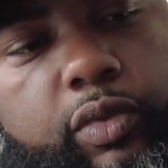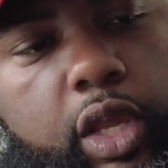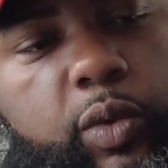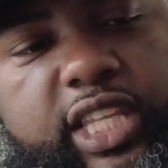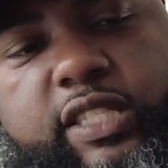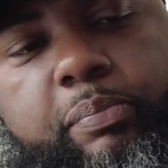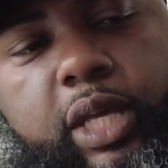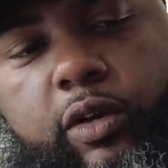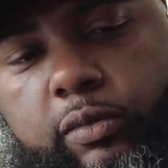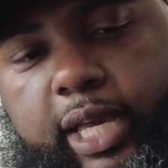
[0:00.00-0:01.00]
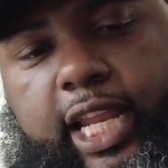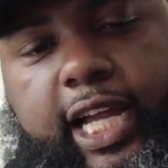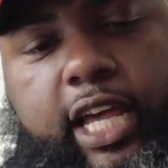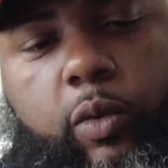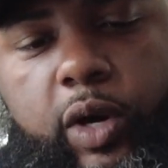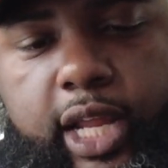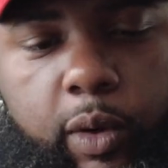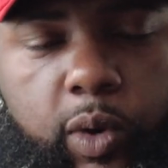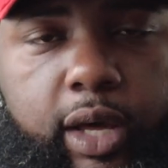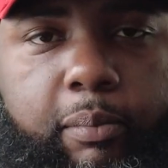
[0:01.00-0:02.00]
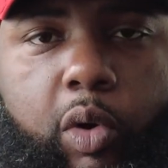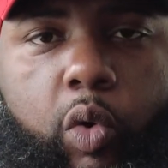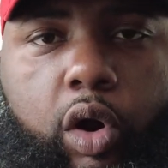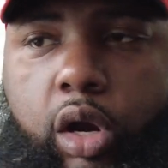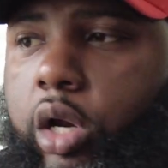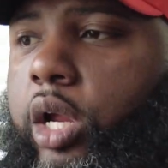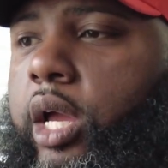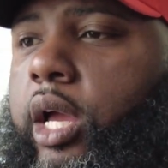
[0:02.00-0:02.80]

With this build, man, I want more